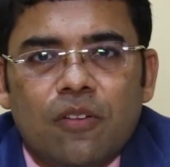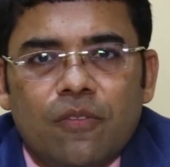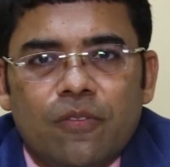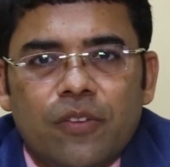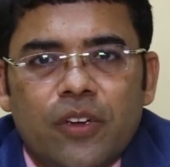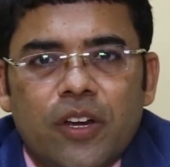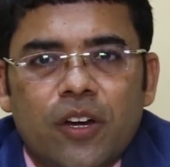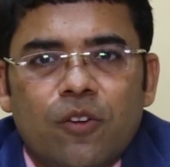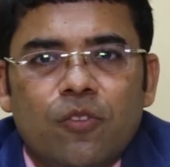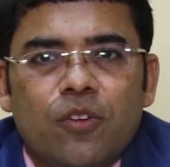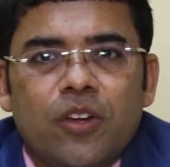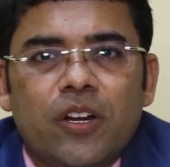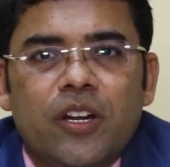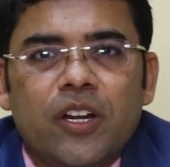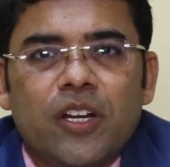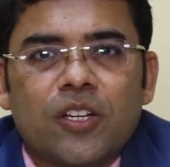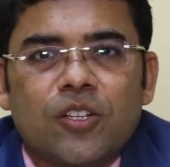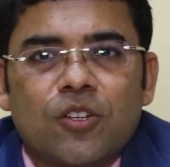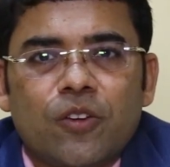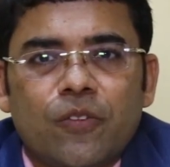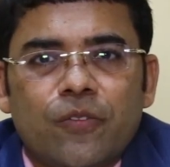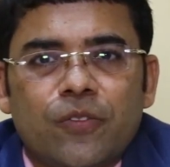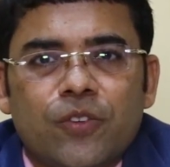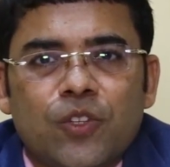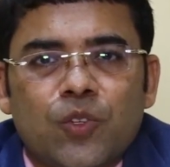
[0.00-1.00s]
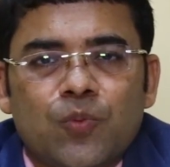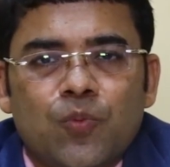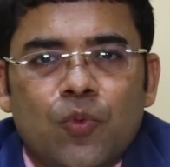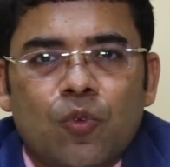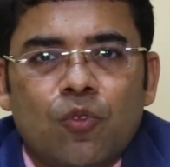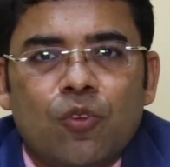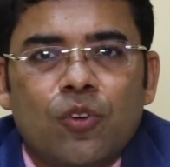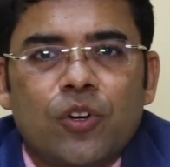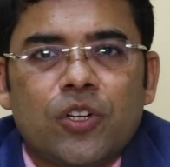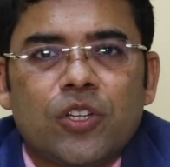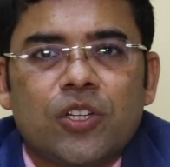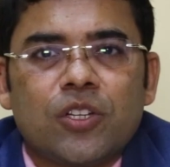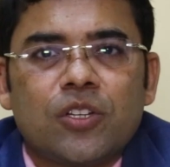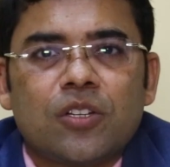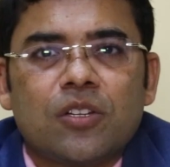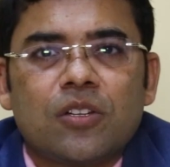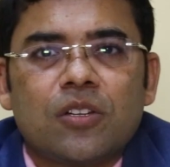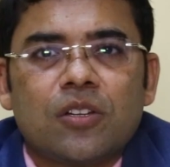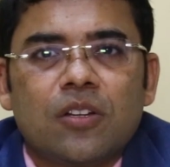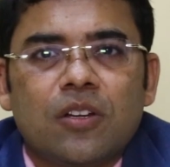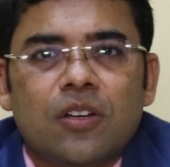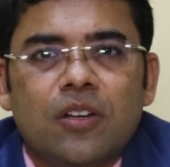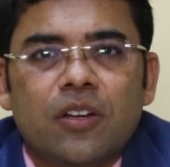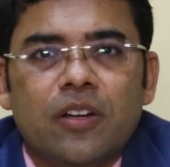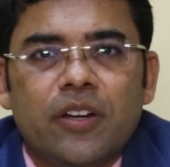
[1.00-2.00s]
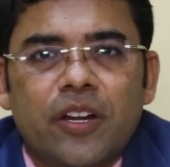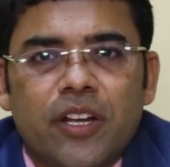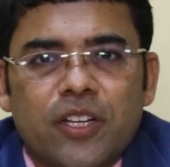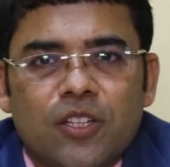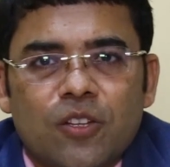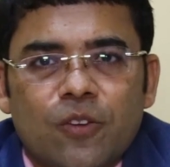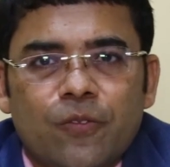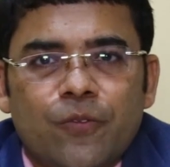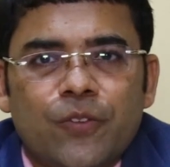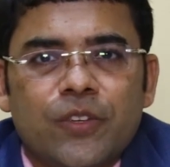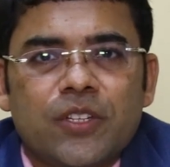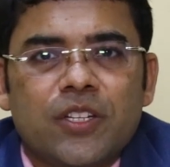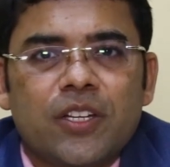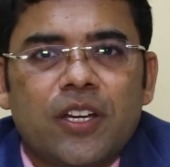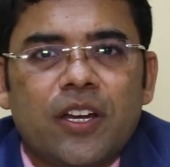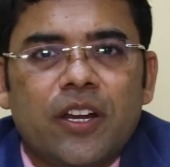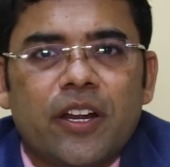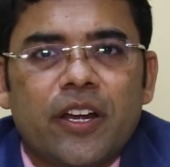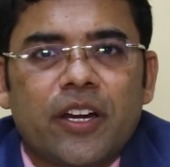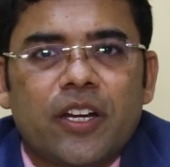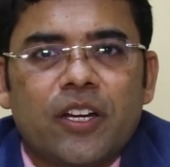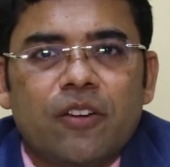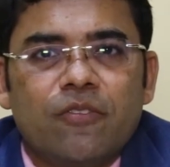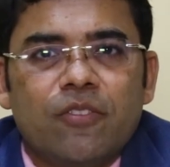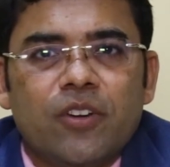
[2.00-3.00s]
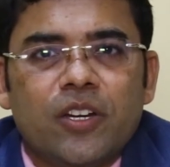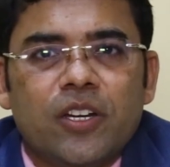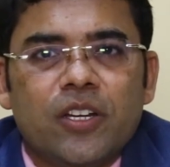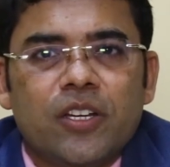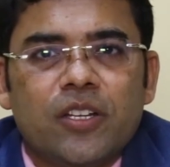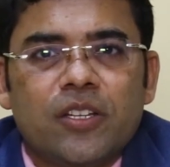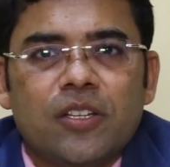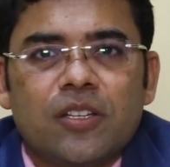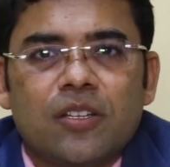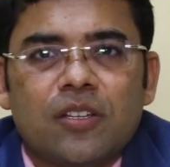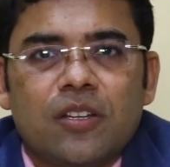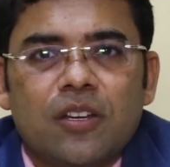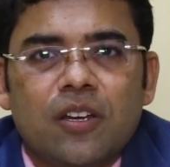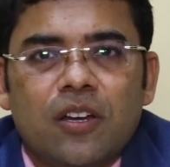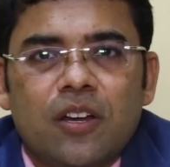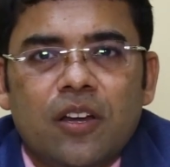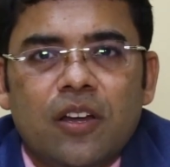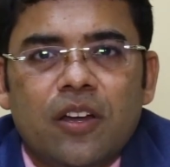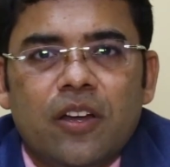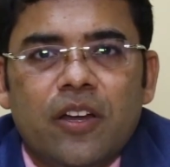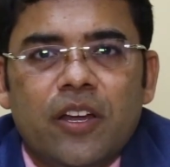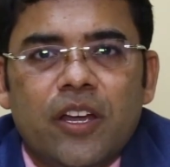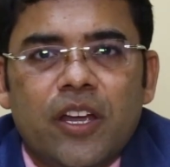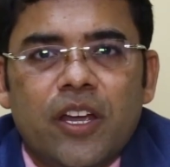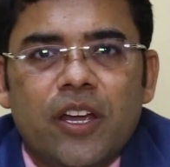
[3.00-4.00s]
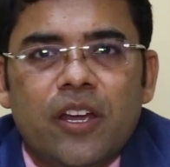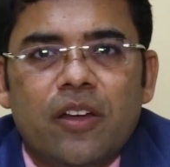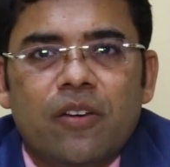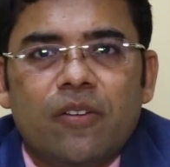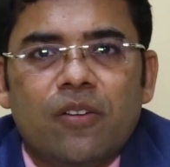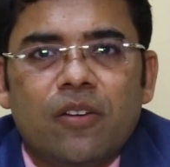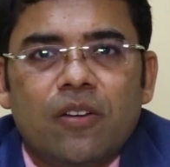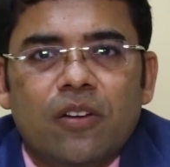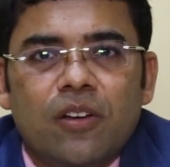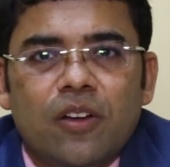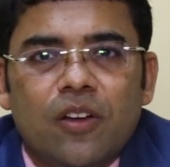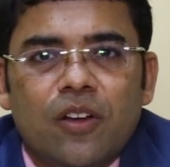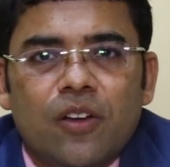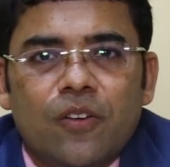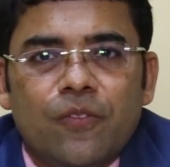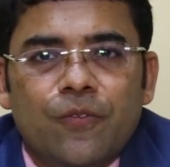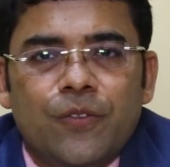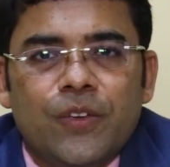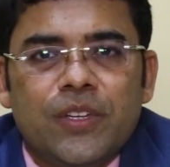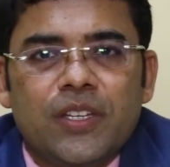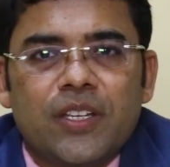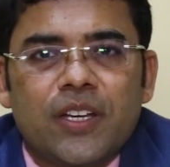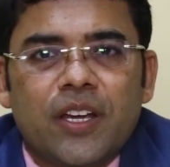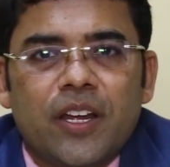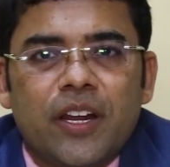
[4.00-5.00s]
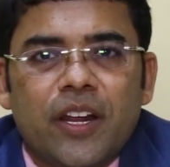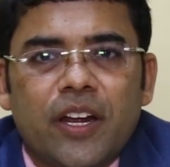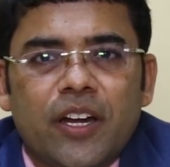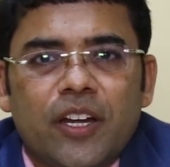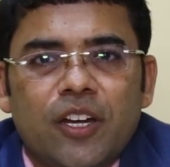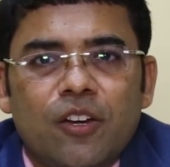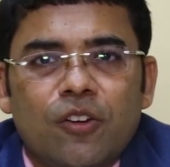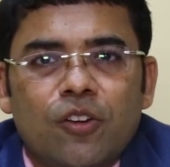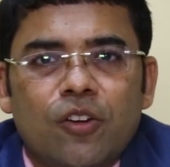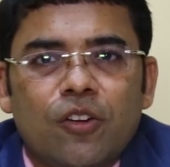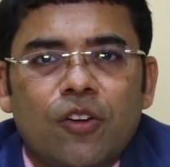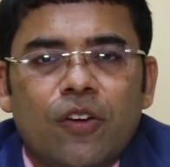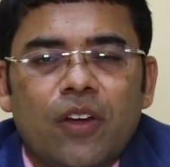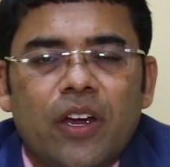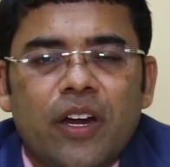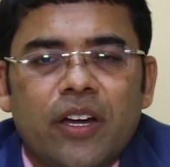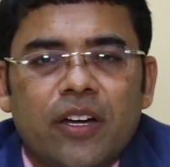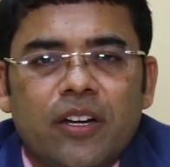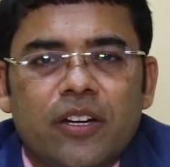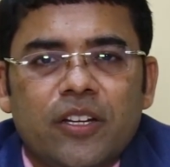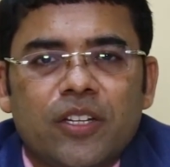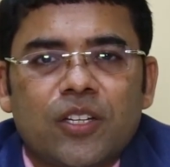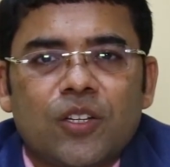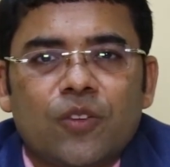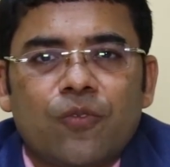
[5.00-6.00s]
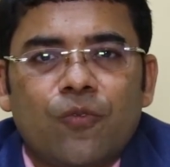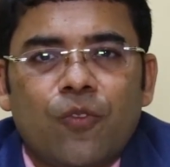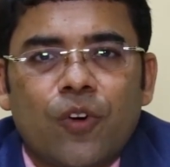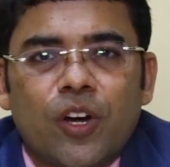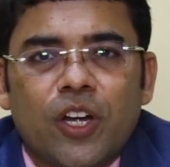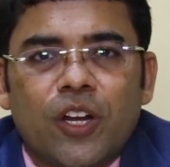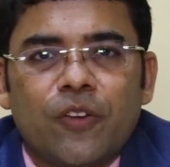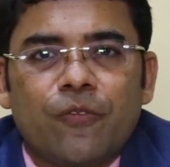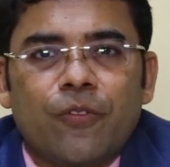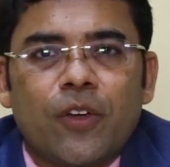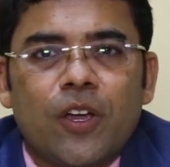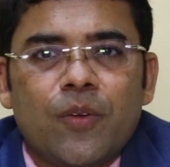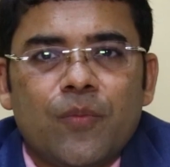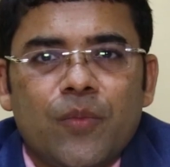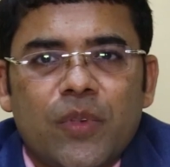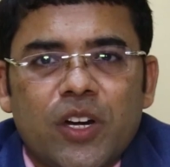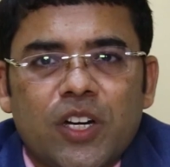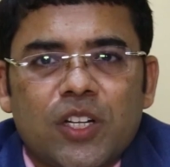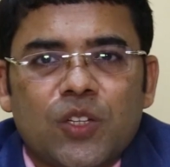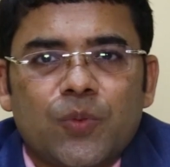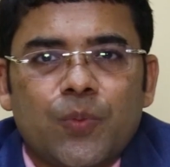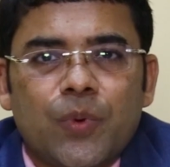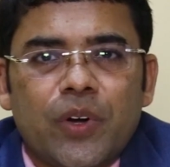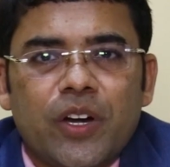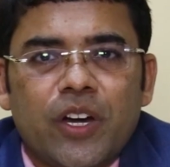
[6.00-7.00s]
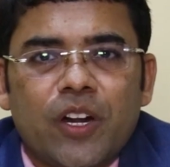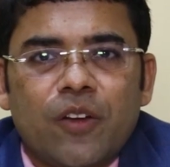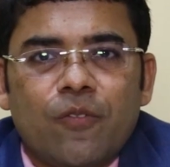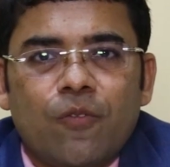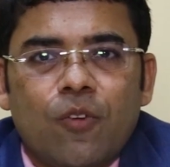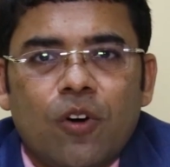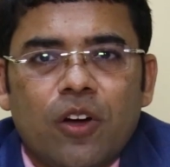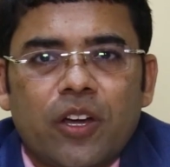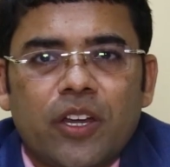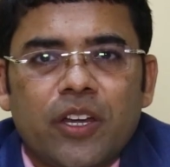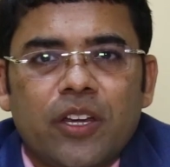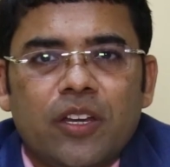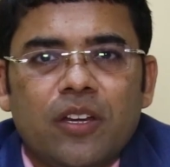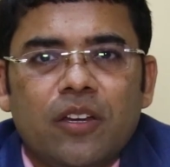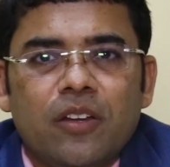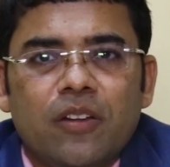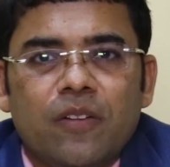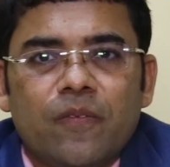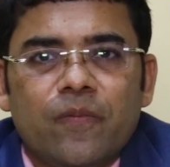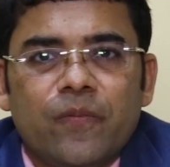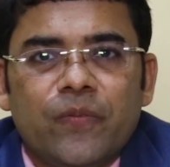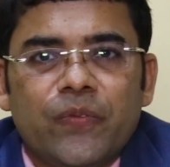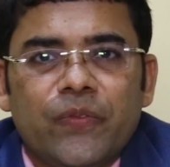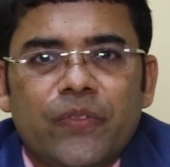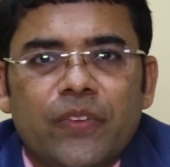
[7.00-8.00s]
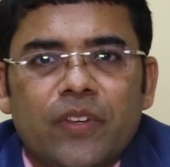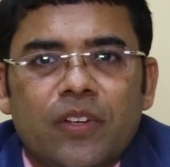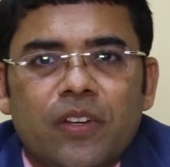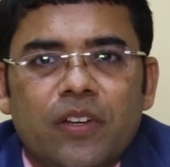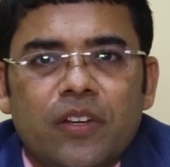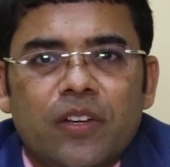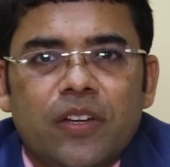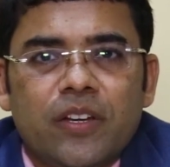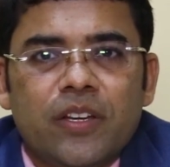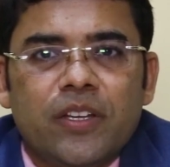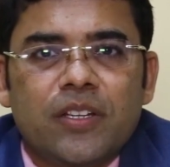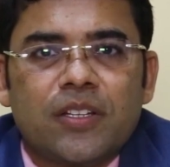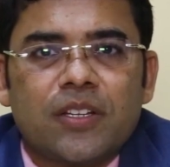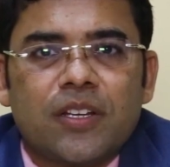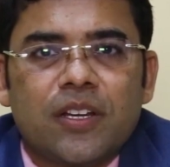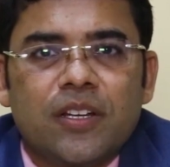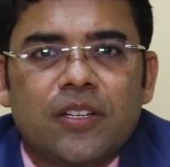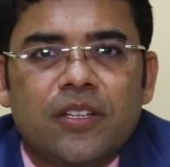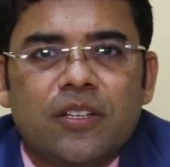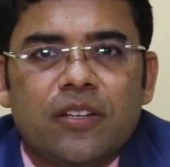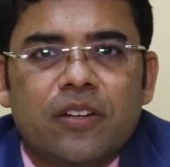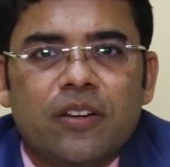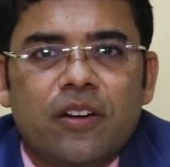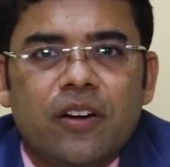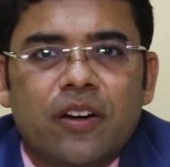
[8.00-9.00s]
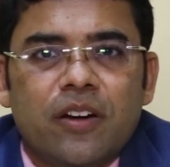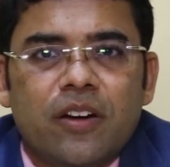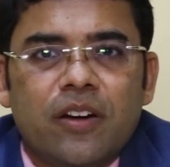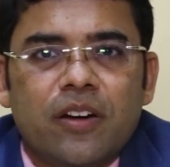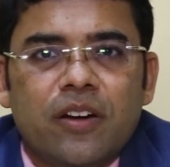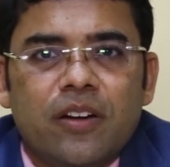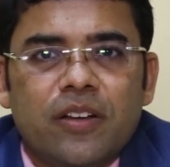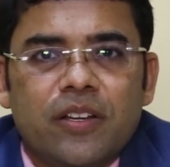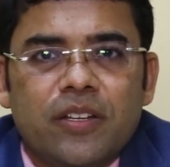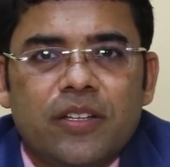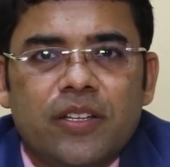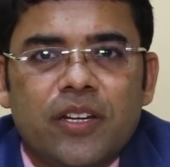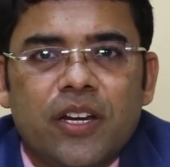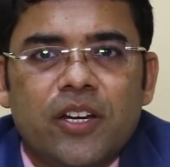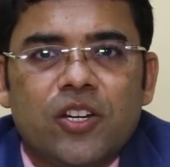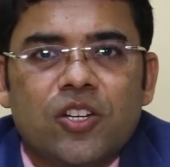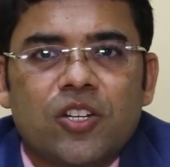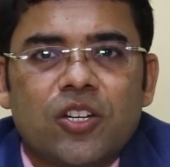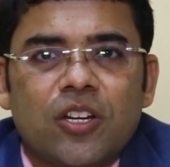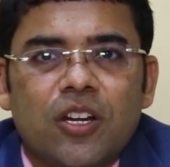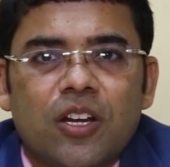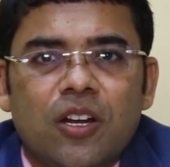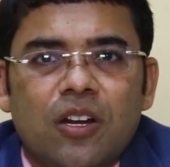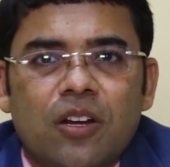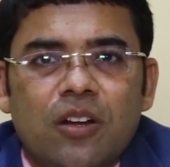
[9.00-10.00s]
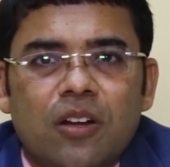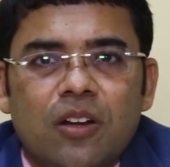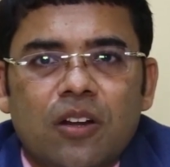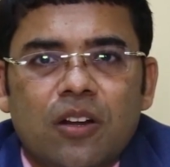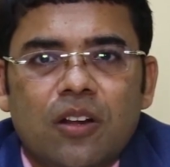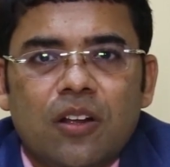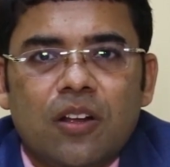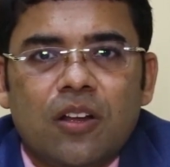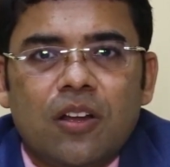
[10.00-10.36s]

We are doing less of sports, less of physical activities. A physical activity of at least 45 minutes per day walking is considered essential,